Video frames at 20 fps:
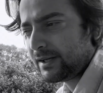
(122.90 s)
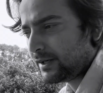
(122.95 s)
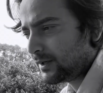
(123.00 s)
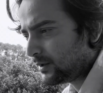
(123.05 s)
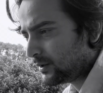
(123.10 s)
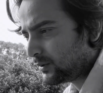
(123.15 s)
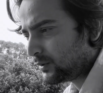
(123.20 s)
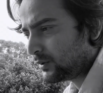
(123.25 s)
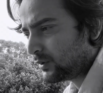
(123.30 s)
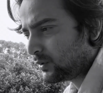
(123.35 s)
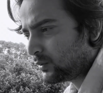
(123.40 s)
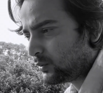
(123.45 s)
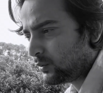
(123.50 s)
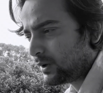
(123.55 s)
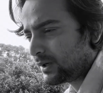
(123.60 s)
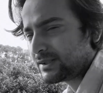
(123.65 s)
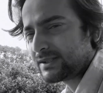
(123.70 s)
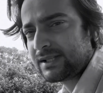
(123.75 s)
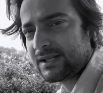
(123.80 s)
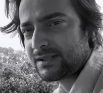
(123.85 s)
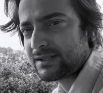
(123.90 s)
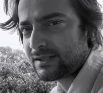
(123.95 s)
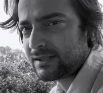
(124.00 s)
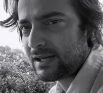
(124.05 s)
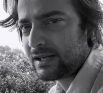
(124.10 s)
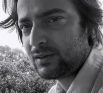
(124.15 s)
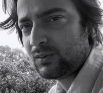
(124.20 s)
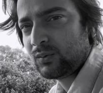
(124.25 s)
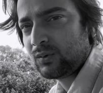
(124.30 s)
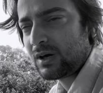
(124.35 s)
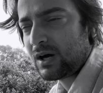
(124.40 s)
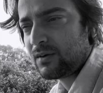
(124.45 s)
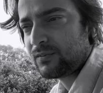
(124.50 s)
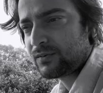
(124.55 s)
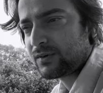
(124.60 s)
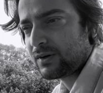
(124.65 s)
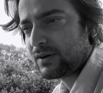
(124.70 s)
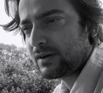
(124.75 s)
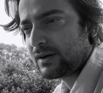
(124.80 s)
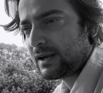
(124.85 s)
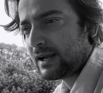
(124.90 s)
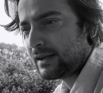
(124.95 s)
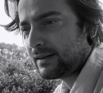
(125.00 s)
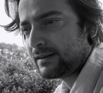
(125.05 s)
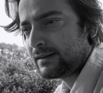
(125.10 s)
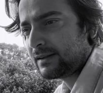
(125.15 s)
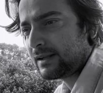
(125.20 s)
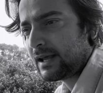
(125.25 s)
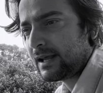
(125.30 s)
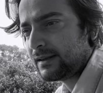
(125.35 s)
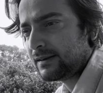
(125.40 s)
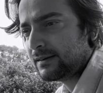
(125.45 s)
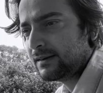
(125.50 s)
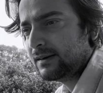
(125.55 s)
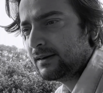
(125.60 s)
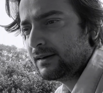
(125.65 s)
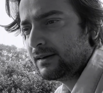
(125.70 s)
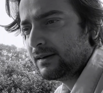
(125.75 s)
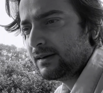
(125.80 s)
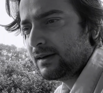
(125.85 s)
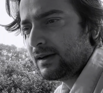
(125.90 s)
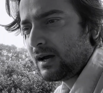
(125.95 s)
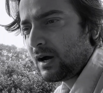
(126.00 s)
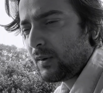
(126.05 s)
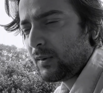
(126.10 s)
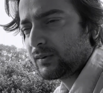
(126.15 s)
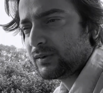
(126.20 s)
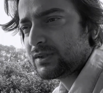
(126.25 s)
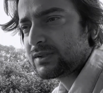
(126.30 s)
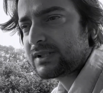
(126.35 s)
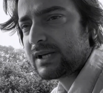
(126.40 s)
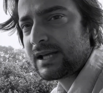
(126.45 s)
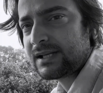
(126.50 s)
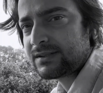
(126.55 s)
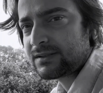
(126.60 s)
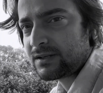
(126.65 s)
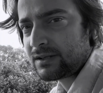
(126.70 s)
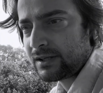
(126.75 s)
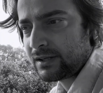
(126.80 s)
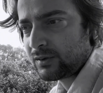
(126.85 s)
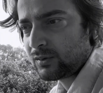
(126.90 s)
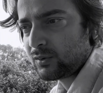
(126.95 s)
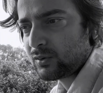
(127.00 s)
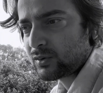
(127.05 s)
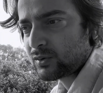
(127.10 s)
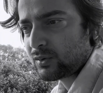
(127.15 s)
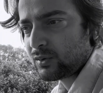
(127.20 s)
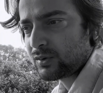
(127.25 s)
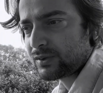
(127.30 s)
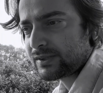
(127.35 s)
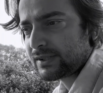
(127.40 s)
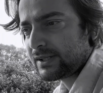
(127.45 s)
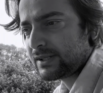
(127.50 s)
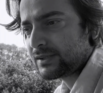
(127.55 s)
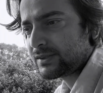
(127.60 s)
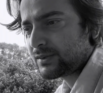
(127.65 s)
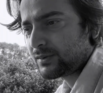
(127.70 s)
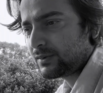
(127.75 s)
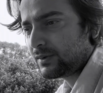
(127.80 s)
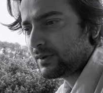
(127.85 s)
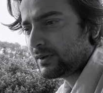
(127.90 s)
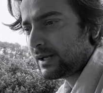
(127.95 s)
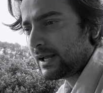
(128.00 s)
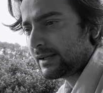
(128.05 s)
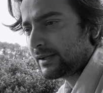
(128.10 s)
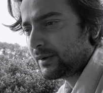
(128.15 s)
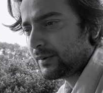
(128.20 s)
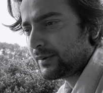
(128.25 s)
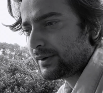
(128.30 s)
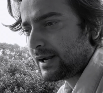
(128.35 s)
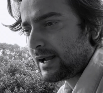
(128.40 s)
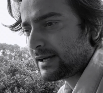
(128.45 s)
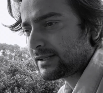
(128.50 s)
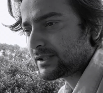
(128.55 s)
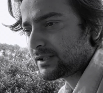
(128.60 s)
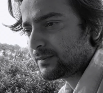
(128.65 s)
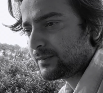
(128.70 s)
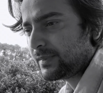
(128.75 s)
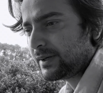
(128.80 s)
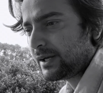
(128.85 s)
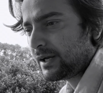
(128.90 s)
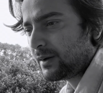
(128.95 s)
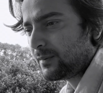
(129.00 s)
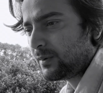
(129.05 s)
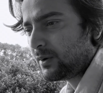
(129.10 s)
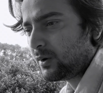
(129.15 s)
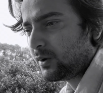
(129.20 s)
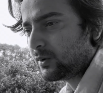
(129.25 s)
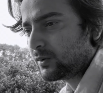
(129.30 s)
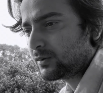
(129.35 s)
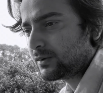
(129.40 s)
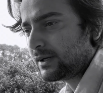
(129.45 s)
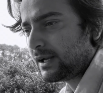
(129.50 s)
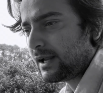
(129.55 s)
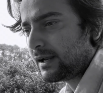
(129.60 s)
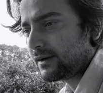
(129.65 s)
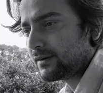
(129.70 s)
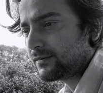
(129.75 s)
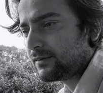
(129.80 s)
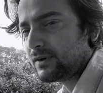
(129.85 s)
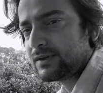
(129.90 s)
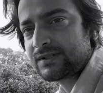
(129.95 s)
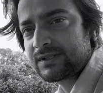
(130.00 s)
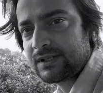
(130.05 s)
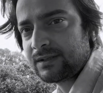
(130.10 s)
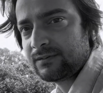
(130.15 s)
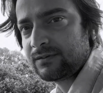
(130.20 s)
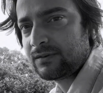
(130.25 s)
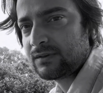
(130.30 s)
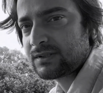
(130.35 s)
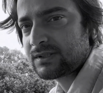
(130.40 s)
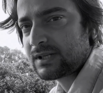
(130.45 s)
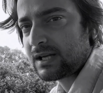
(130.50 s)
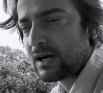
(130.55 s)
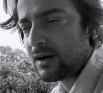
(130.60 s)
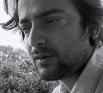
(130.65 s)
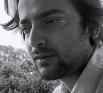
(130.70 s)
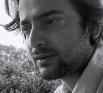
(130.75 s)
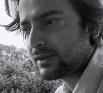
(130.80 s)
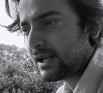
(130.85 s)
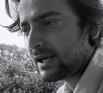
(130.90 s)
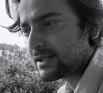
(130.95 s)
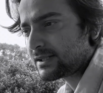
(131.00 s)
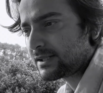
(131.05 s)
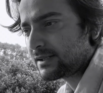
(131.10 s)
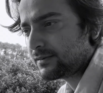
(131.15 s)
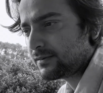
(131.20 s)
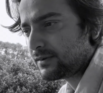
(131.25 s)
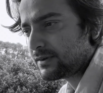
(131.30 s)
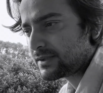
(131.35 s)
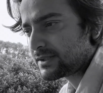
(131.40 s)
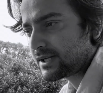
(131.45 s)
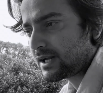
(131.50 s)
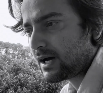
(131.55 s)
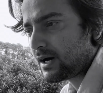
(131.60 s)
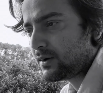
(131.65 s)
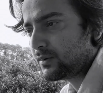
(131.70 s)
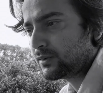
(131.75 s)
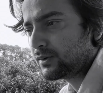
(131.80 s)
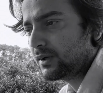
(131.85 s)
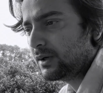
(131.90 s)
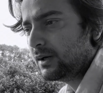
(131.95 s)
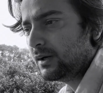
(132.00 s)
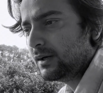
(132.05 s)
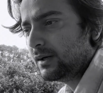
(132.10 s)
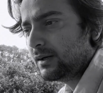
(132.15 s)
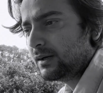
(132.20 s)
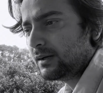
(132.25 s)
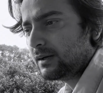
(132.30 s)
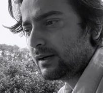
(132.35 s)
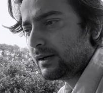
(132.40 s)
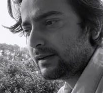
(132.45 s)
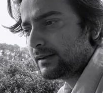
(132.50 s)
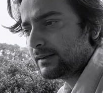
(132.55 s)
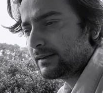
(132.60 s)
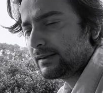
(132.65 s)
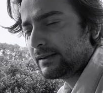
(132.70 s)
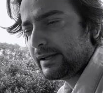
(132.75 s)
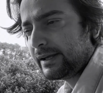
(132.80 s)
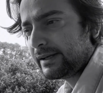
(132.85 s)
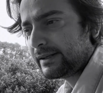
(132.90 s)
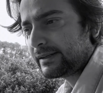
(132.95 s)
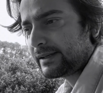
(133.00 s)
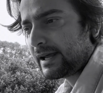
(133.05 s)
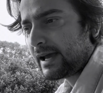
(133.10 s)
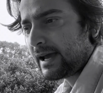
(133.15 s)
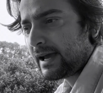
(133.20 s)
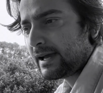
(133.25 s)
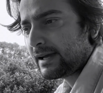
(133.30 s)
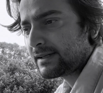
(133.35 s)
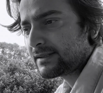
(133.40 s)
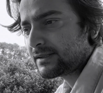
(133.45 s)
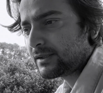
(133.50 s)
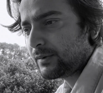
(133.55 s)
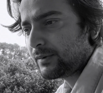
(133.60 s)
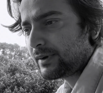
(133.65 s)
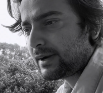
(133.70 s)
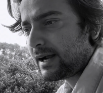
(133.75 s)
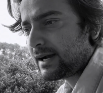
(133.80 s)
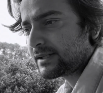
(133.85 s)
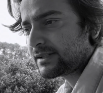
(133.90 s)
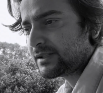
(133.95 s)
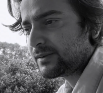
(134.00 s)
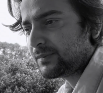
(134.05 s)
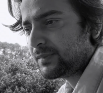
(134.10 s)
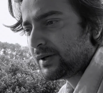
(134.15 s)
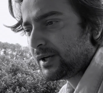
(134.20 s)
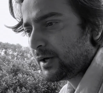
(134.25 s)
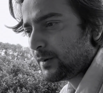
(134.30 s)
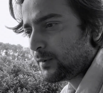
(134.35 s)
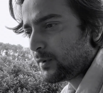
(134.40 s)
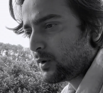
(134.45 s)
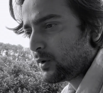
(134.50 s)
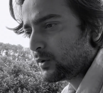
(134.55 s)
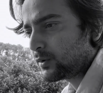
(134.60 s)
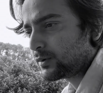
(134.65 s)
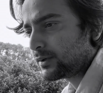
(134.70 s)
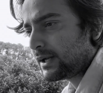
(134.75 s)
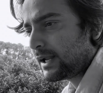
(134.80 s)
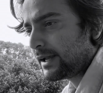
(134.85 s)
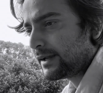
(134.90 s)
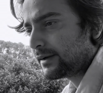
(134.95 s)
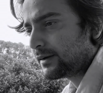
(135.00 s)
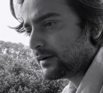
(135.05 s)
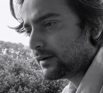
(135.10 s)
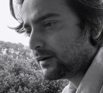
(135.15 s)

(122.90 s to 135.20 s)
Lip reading: you know, what section I look after, and then I was just answering those questions, you know, like they were asking me about like first in, first out, last in, first out, and date tags. They were asking me about like